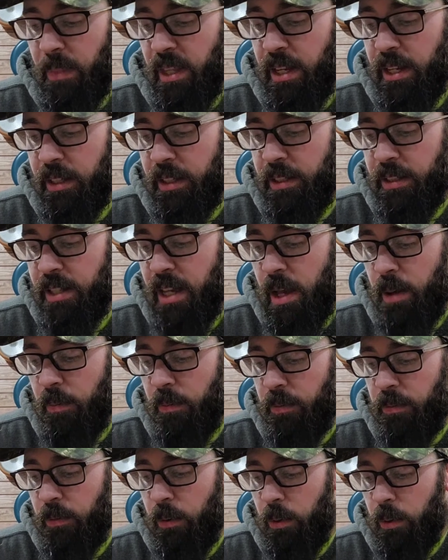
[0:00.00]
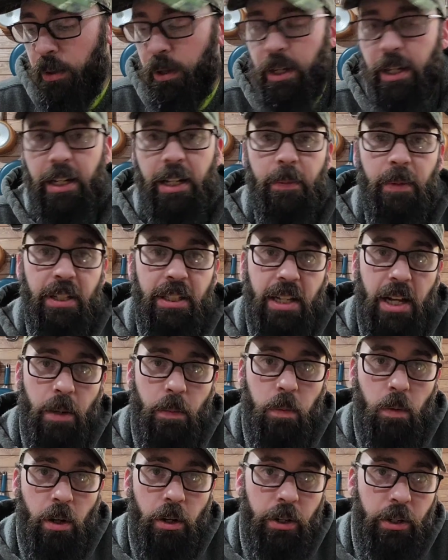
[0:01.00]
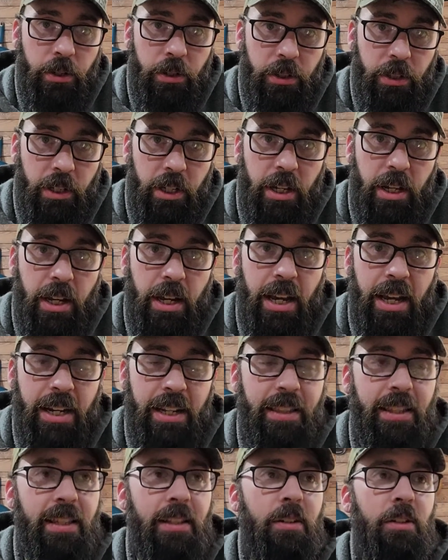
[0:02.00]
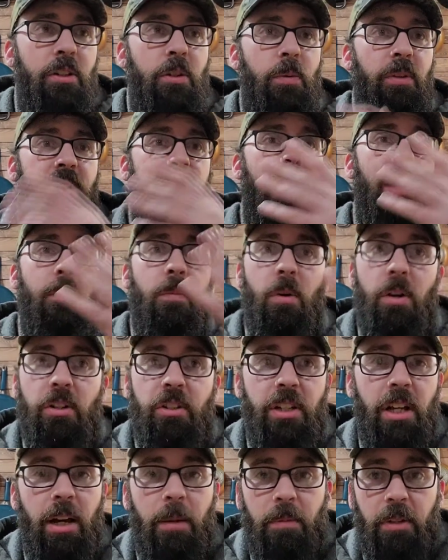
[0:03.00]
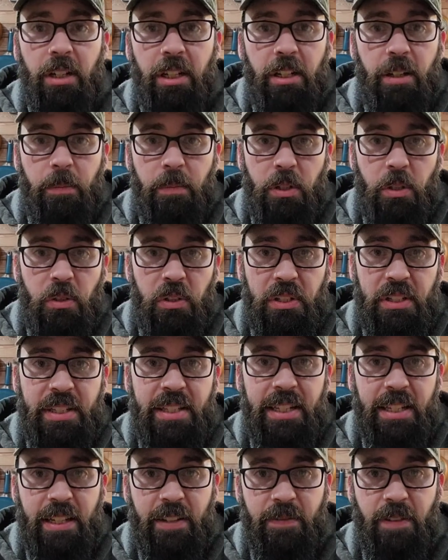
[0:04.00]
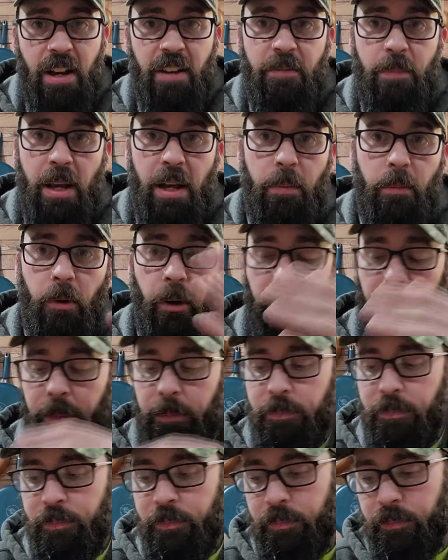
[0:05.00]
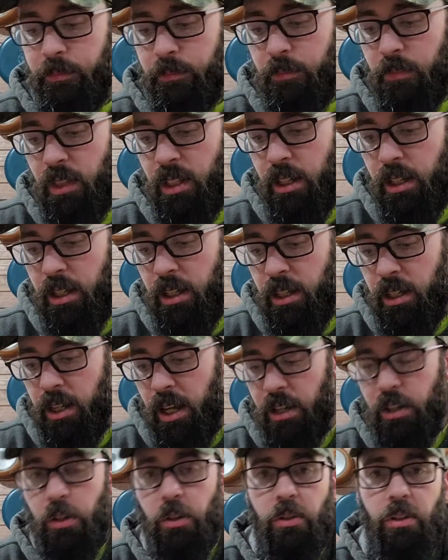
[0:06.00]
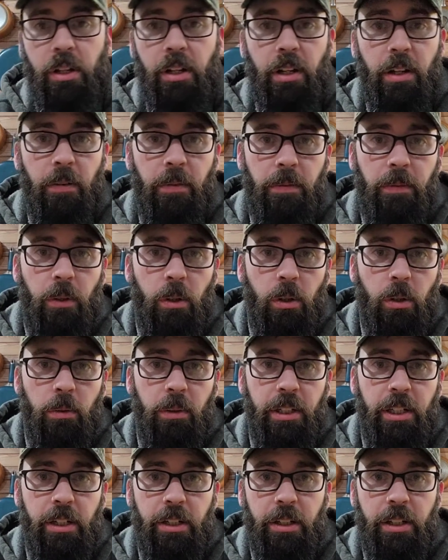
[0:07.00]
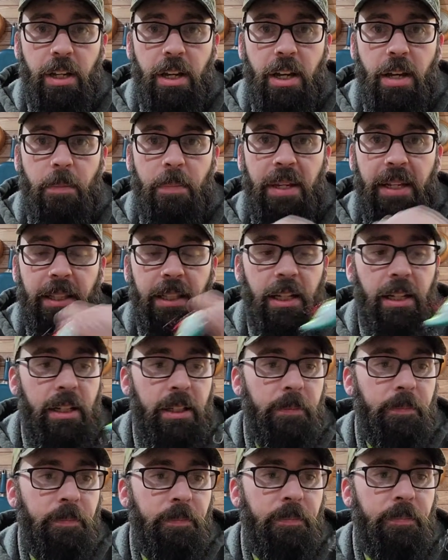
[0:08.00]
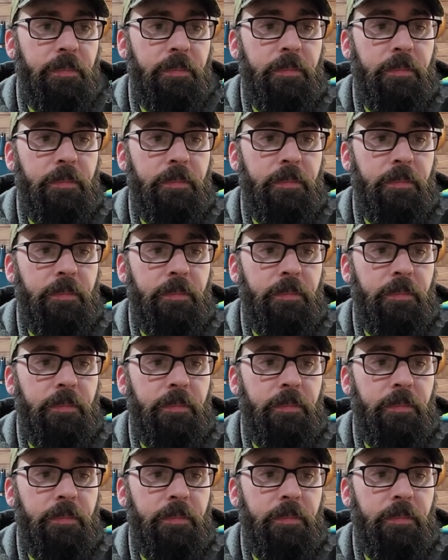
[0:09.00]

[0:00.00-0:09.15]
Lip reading: except for any of my top waters. Anything to do with top waters, I'm going to end up using 65-pound braid. I use a floral leader P-line,